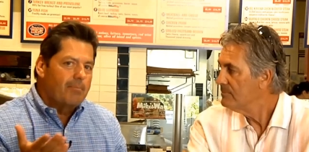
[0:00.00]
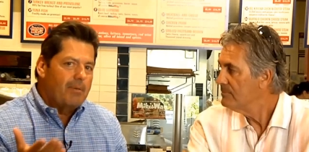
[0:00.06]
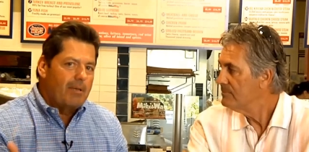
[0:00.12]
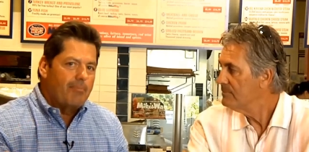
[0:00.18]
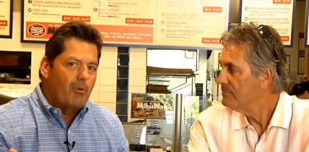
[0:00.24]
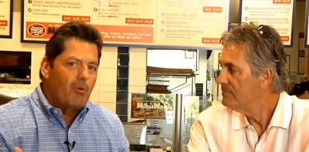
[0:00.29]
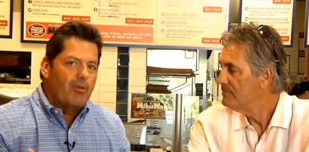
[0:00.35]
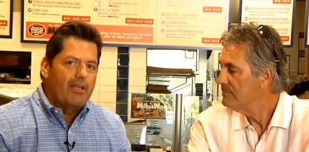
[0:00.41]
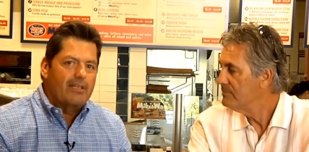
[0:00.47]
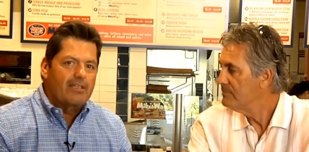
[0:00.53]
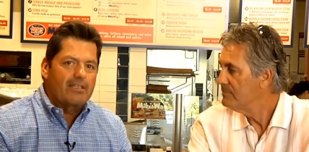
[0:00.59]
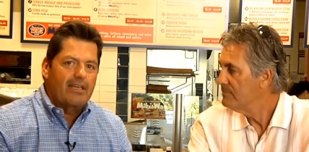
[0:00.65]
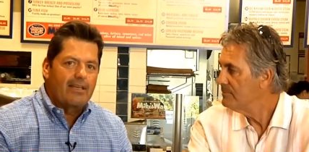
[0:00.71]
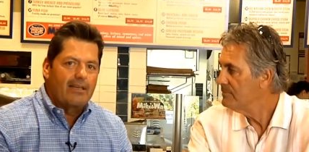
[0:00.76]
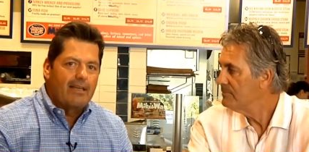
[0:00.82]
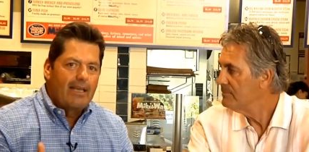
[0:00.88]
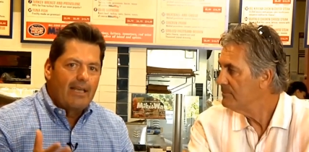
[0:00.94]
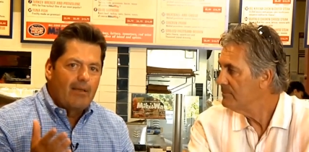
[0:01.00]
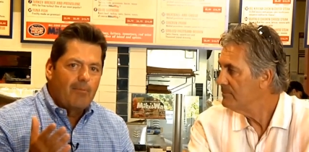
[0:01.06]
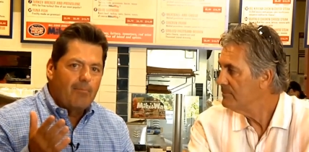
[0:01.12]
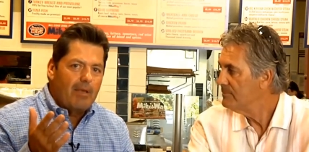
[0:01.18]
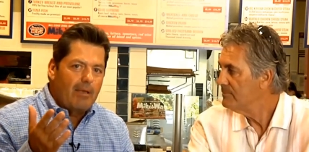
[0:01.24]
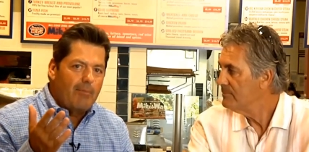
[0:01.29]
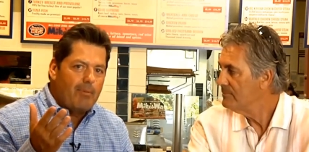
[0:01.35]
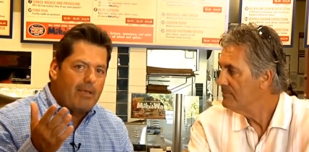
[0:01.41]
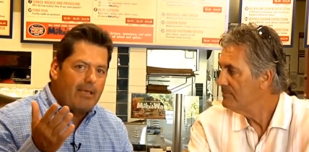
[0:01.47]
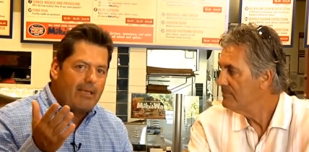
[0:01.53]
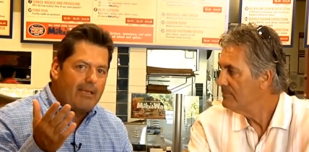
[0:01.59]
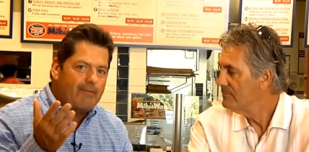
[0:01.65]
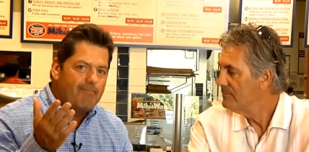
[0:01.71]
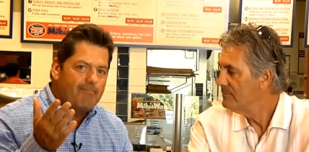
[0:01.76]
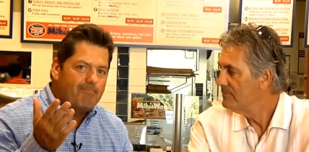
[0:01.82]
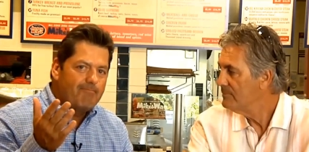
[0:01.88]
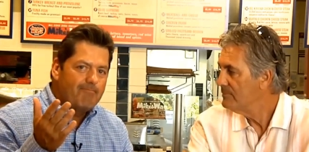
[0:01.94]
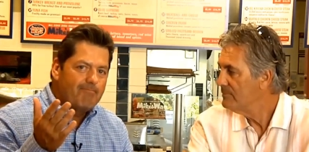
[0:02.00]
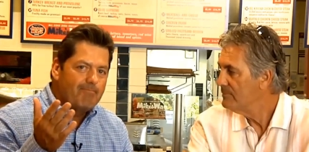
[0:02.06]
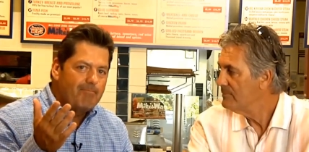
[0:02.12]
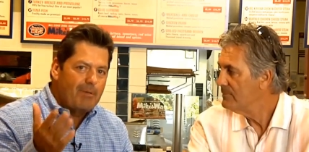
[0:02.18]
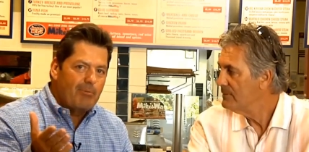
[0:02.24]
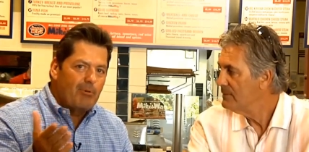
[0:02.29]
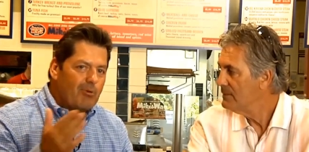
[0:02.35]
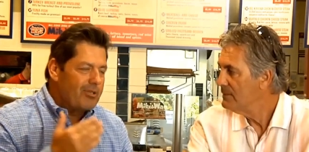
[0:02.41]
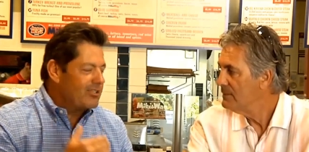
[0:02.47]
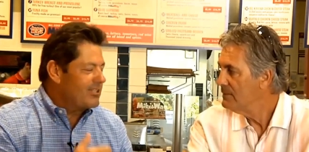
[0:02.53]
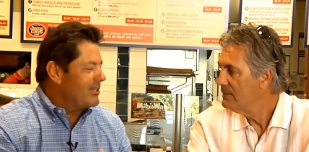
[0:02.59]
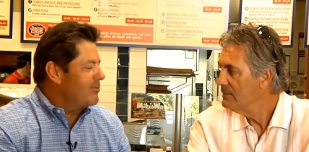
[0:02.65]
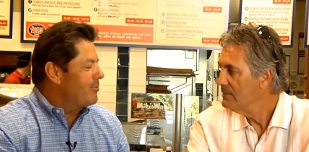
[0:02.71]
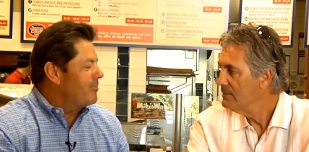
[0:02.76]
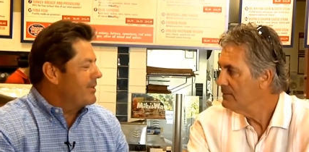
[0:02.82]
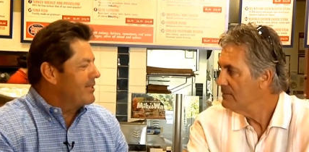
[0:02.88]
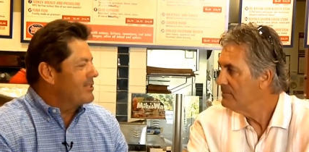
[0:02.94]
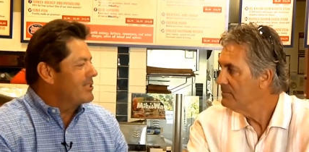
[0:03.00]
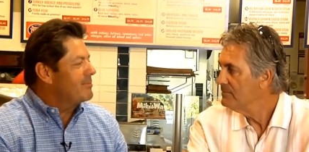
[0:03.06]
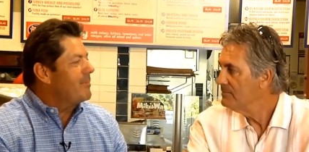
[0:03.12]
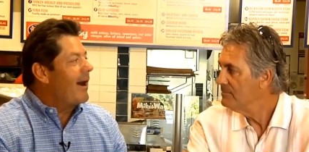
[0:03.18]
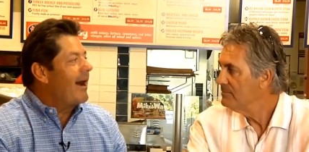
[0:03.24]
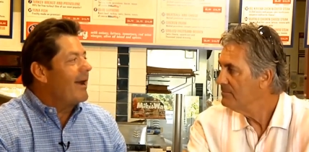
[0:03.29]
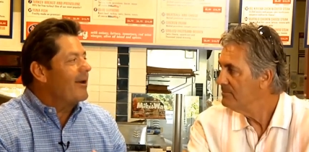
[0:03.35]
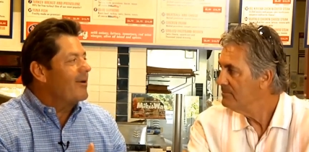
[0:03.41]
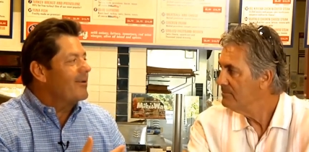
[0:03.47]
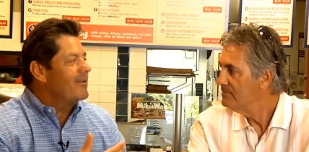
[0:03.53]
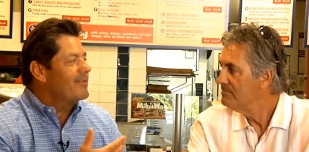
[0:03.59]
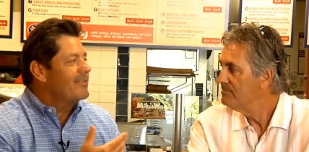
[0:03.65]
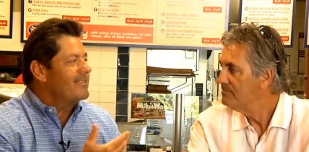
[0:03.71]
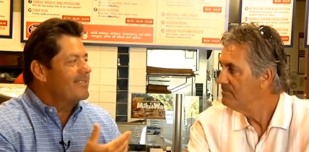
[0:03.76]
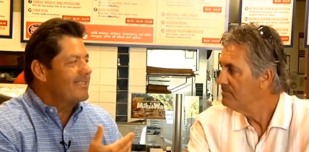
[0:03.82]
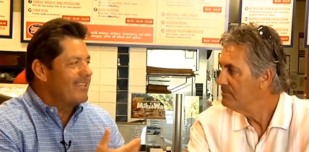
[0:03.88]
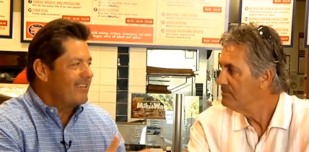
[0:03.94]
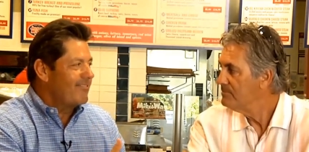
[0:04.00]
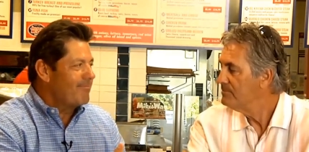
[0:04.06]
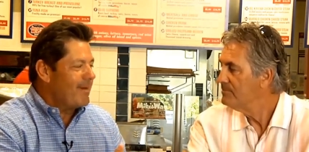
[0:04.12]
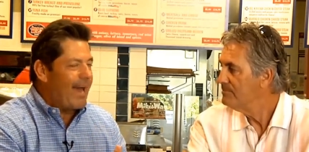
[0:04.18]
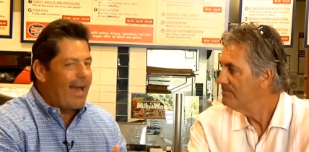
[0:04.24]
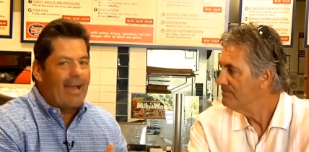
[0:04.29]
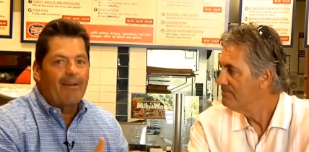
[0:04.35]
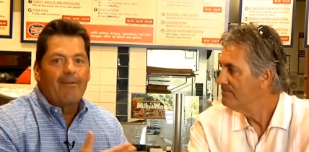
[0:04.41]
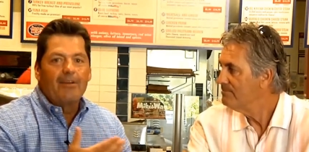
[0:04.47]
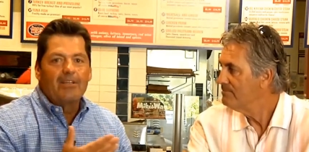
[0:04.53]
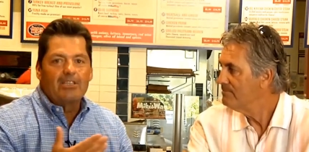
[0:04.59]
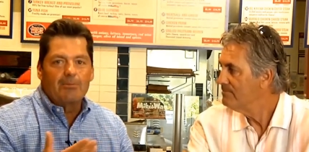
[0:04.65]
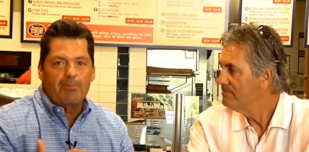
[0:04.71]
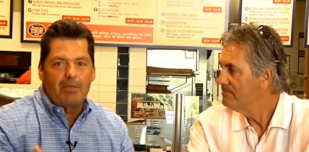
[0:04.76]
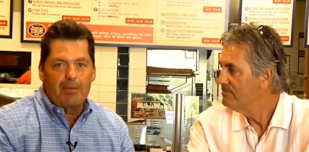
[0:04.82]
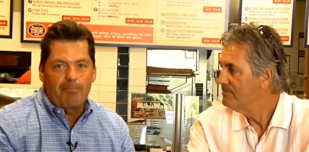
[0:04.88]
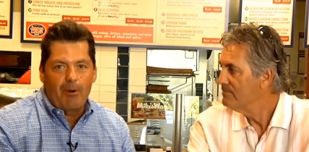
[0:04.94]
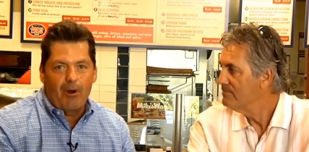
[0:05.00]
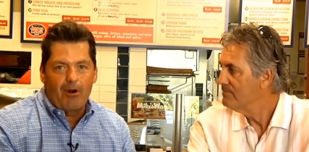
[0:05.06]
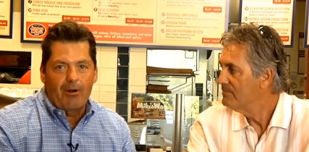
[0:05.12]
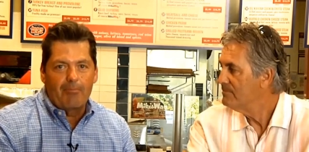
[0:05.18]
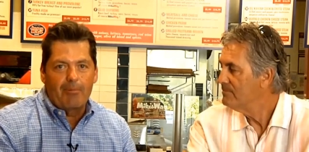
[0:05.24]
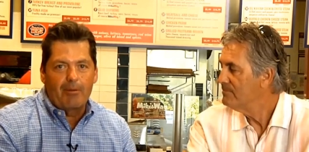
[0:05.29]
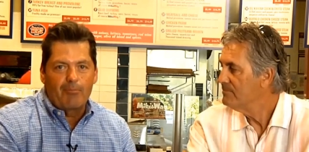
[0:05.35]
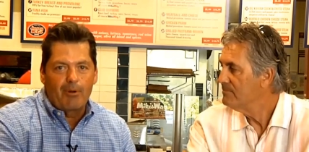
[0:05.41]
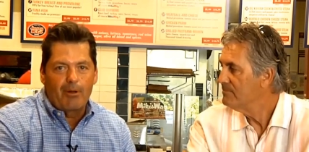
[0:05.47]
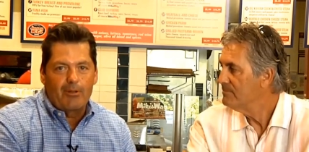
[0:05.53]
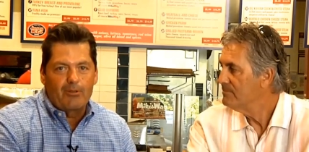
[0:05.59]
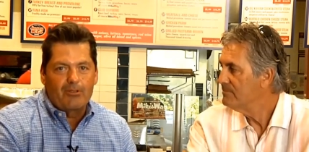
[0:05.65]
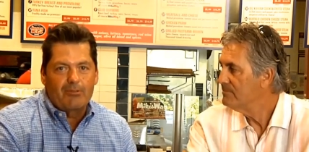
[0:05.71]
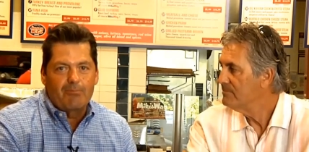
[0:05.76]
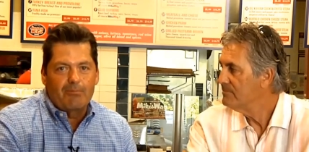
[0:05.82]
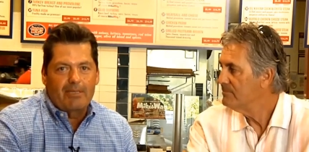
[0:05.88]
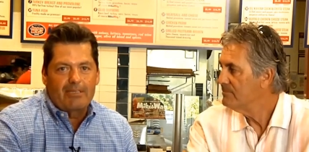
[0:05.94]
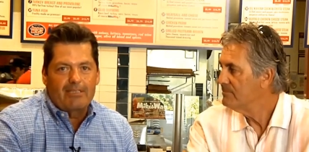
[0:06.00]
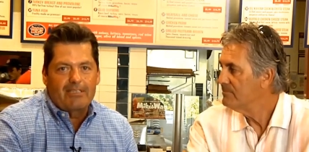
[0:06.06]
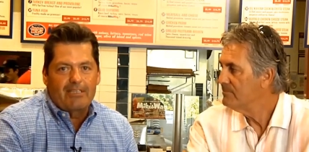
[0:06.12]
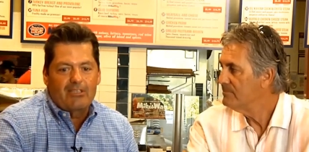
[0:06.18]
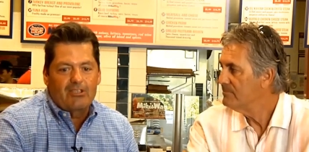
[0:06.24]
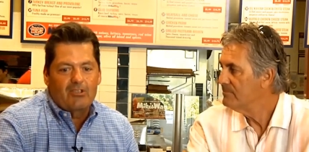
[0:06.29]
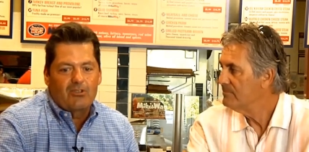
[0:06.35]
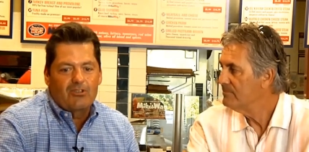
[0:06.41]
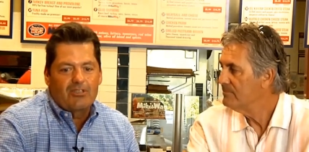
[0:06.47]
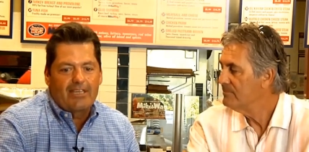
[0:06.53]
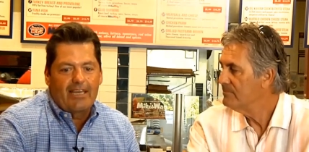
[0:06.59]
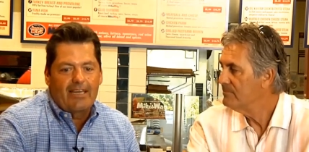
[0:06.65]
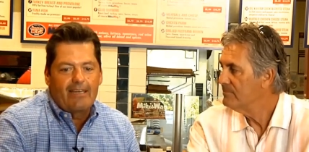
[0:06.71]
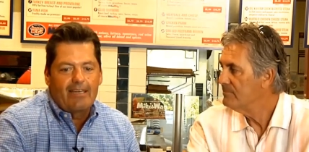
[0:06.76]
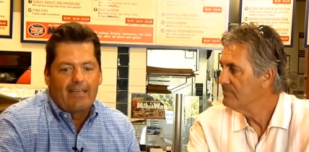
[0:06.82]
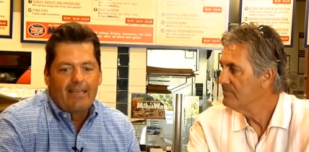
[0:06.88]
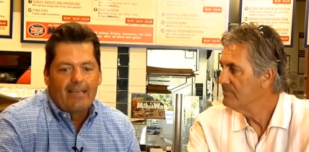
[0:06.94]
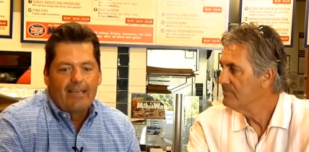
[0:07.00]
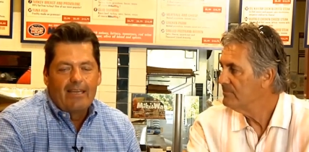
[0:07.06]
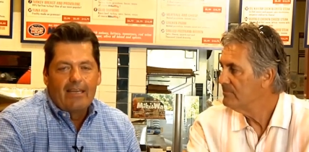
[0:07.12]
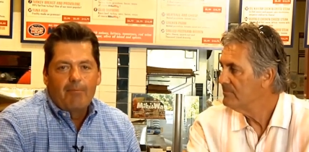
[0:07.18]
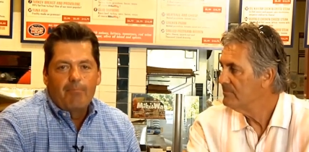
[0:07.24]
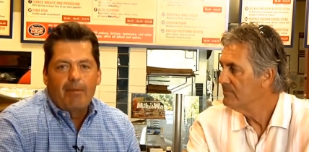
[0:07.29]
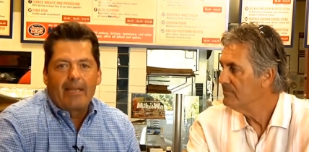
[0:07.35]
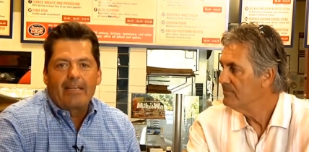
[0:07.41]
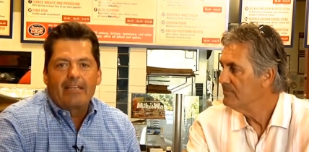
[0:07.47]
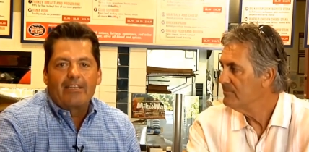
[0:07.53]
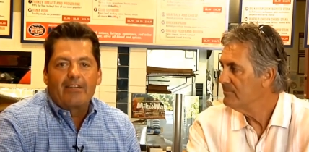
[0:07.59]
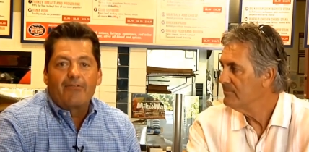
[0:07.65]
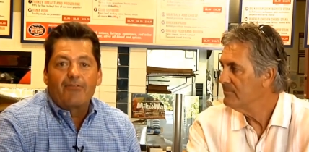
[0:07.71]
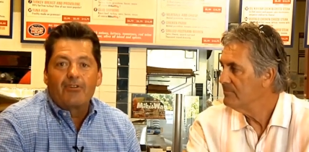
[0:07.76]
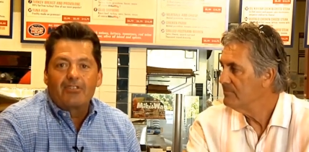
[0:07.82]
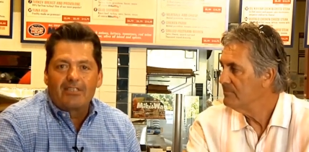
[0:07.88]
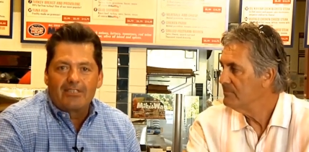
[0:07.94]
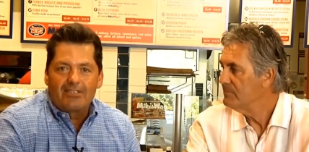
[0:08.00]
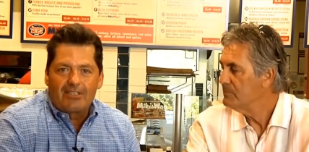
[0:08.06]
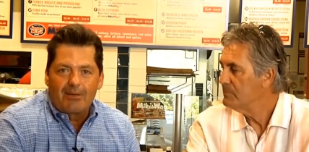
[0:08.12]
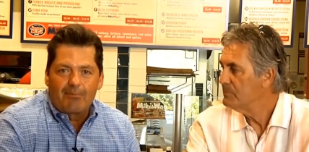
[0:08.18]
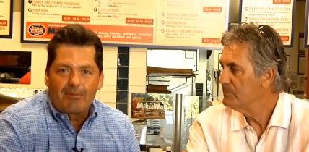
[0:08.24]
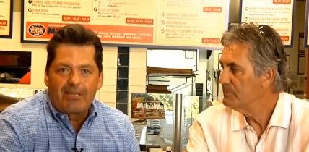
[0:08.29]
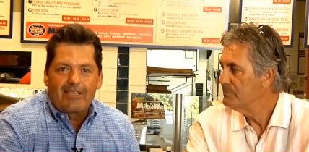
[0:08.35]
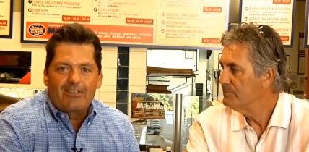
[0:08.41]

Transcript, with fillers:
Speaker 1: and people listen, maybe people listening will be inspired to give back, to be a part of Big Brothers and Big Sisters, and make a difference in some